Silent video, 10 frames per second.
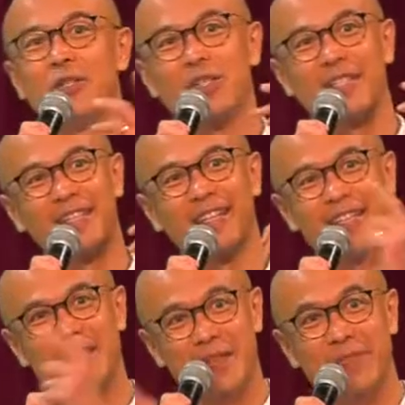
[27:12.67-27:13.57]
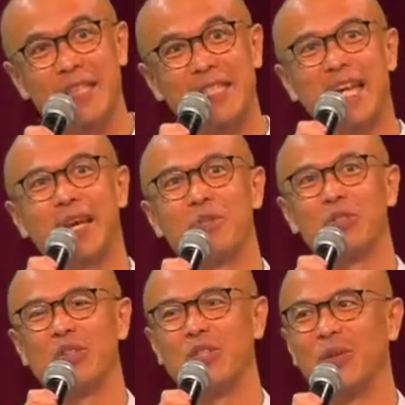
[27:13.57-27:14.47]
She's uh, this is the first time
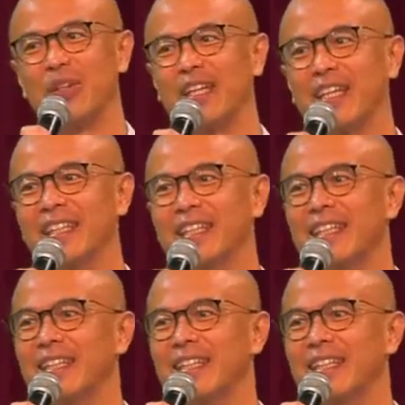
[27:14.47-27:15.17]
she's doing it,